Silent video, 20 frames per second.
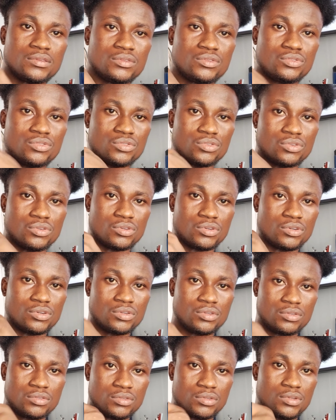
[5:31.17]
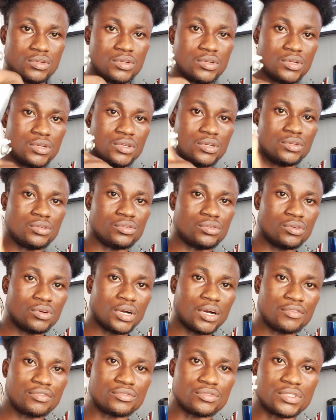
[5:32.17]
So you don't
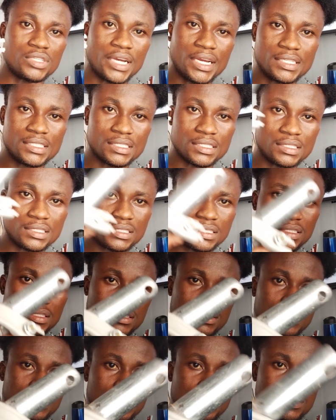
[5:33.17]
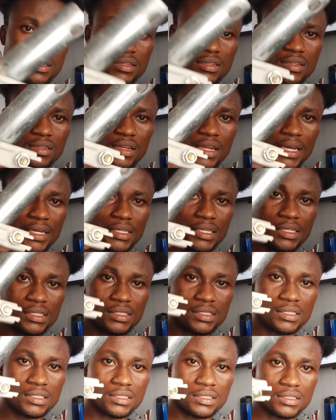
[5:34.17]
have to tighten it like
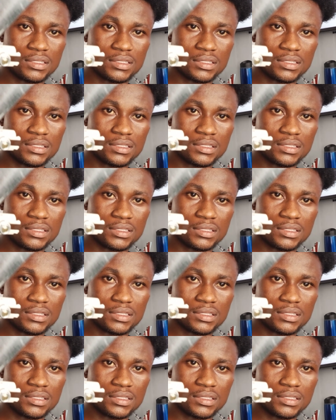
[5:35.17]
this.